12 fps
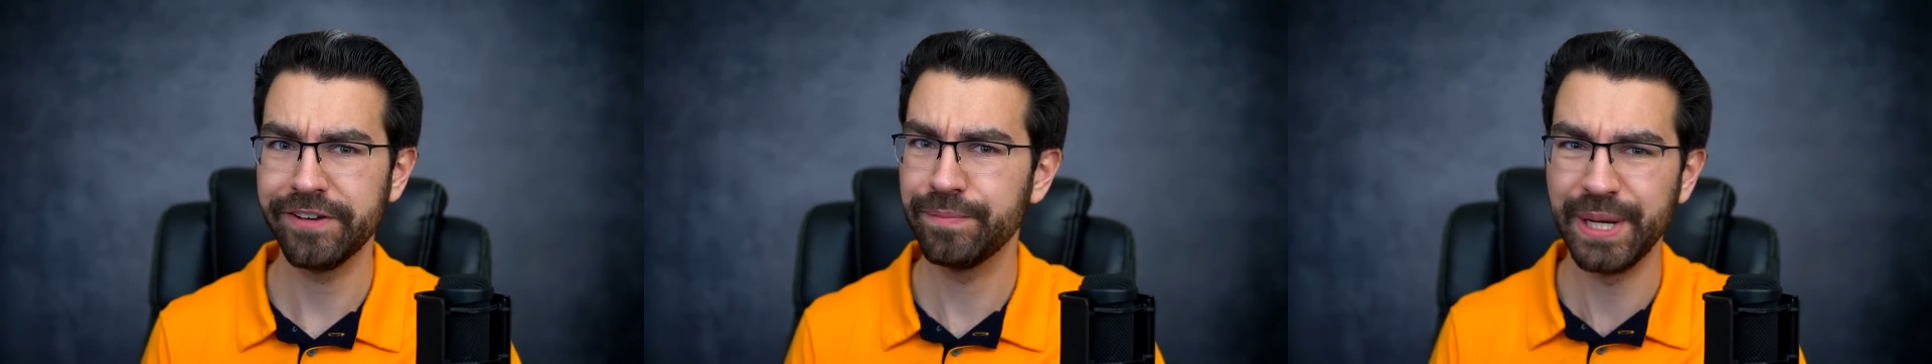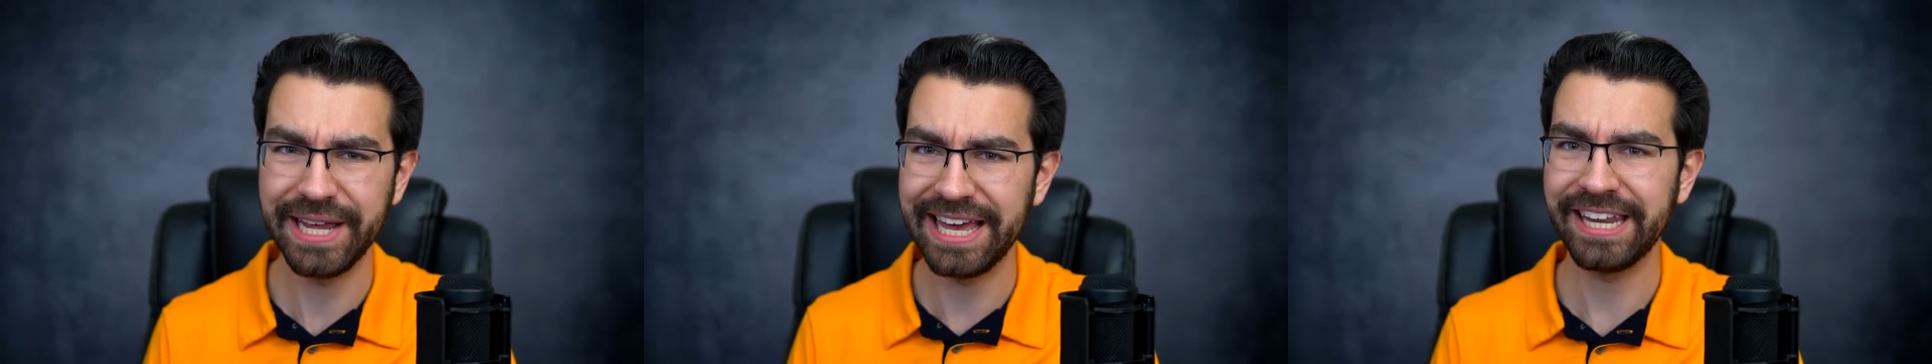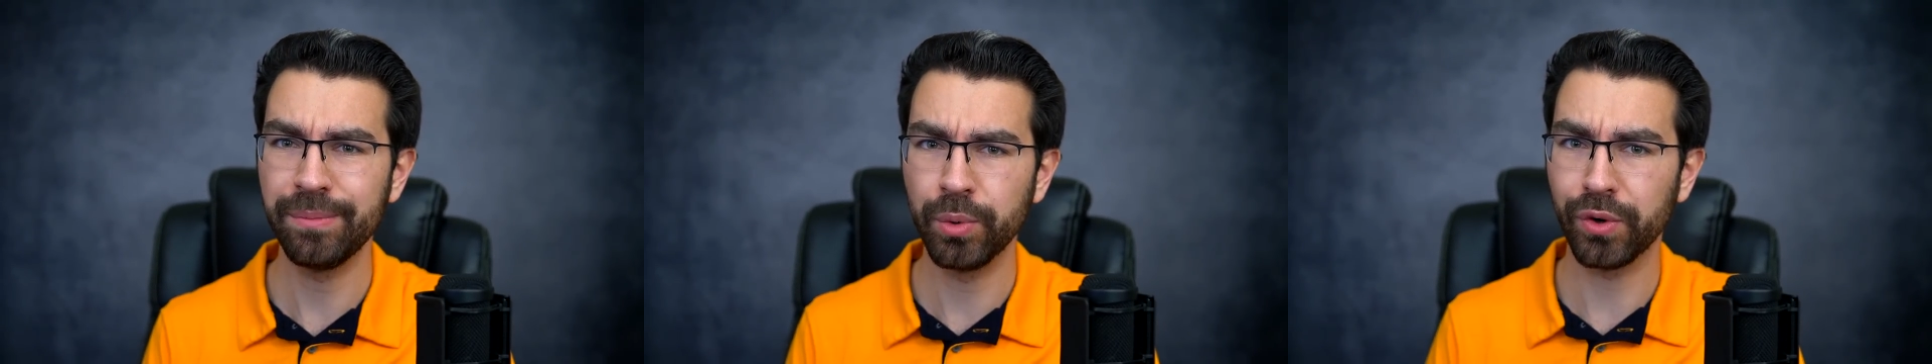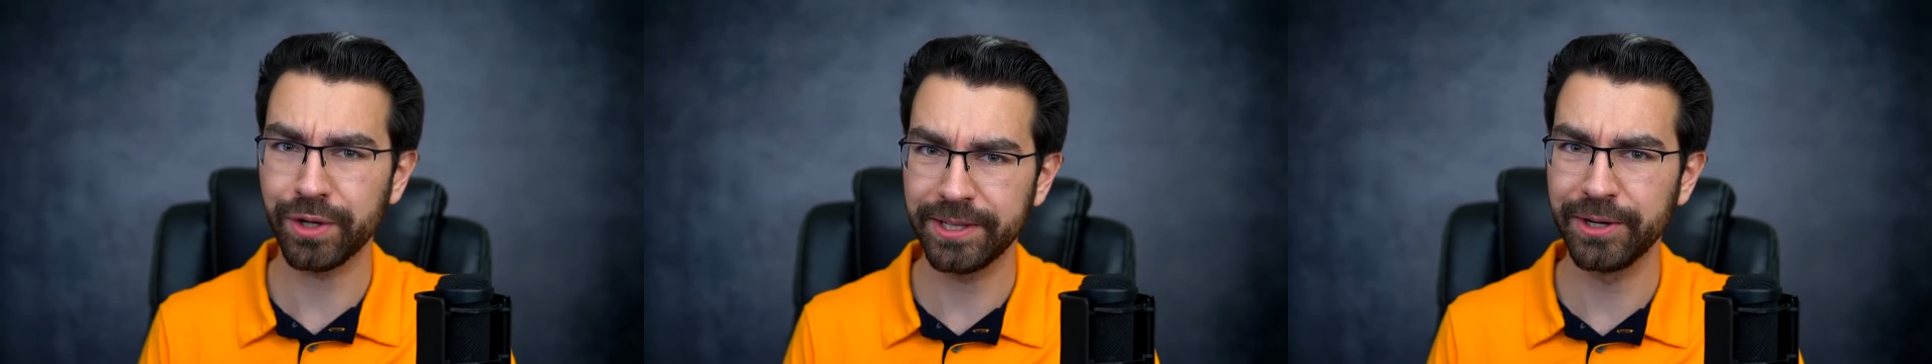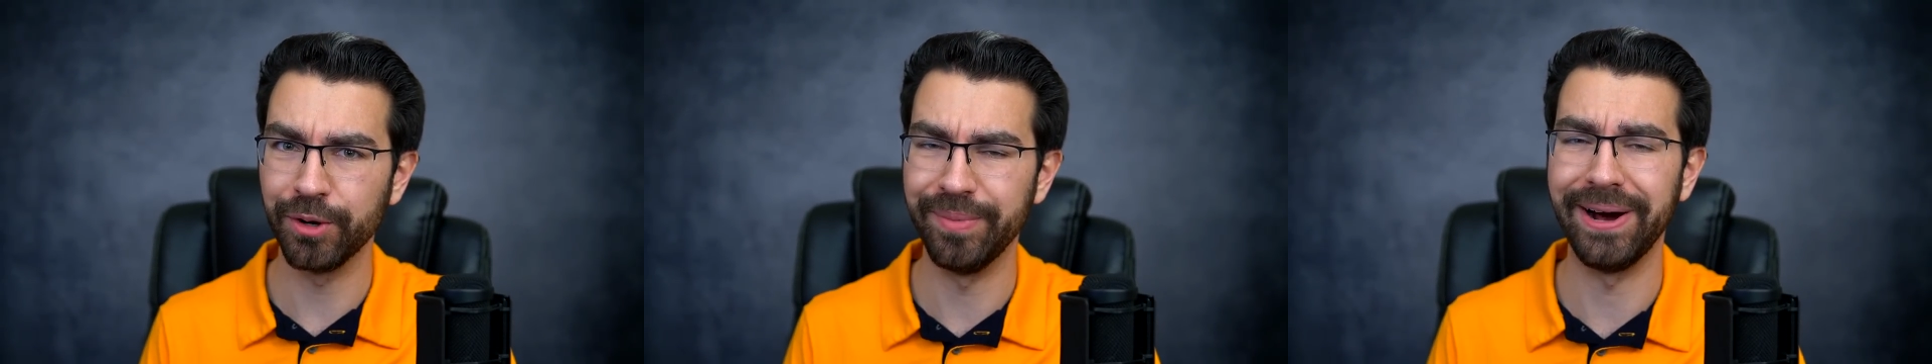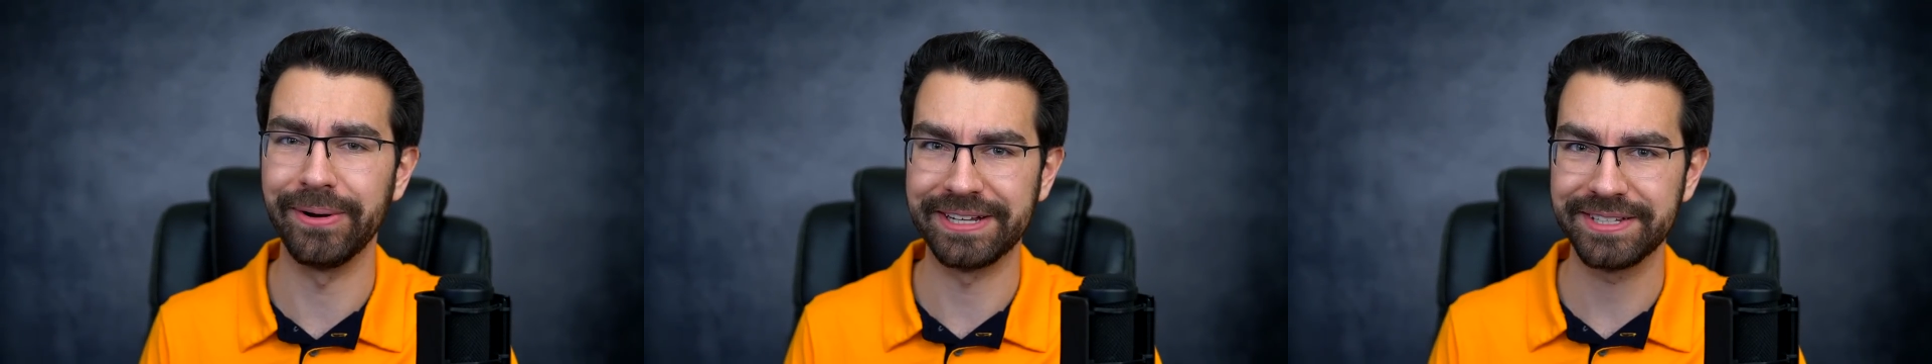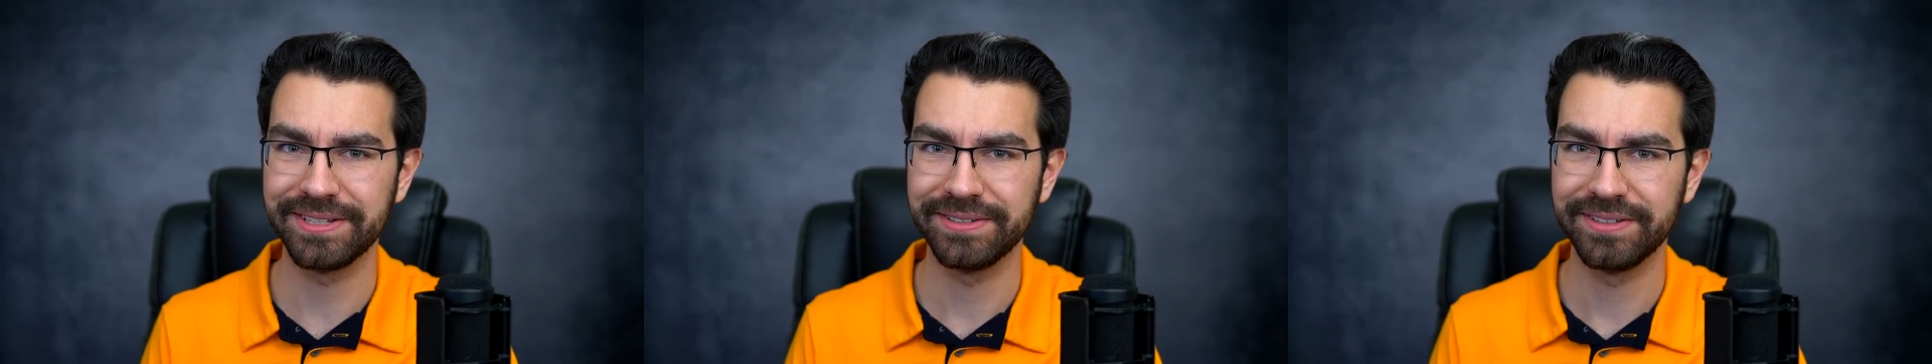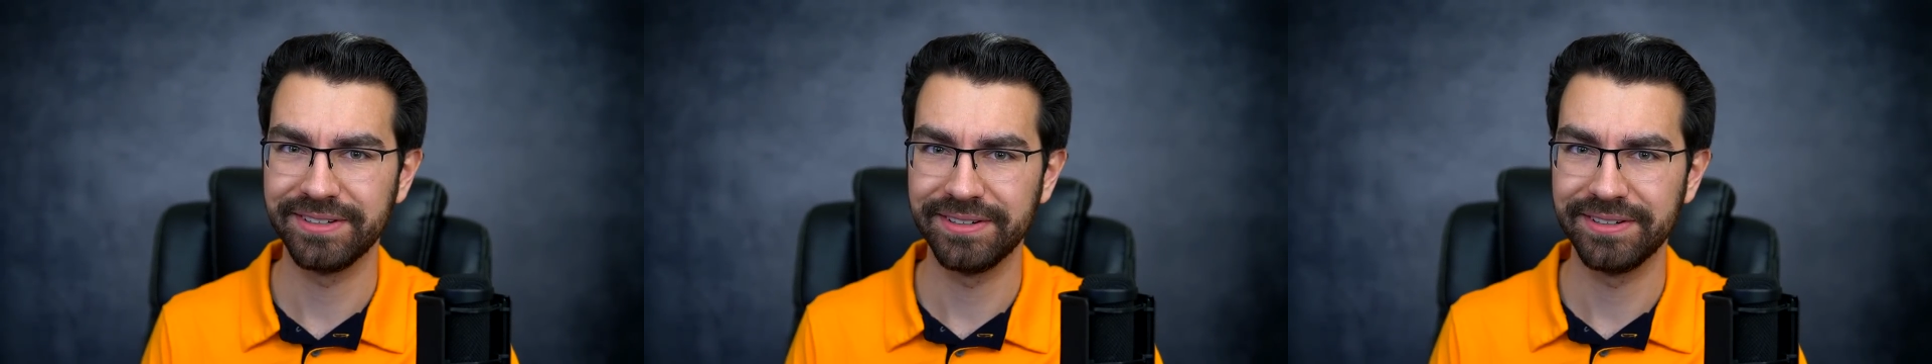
he have been any more clear about it?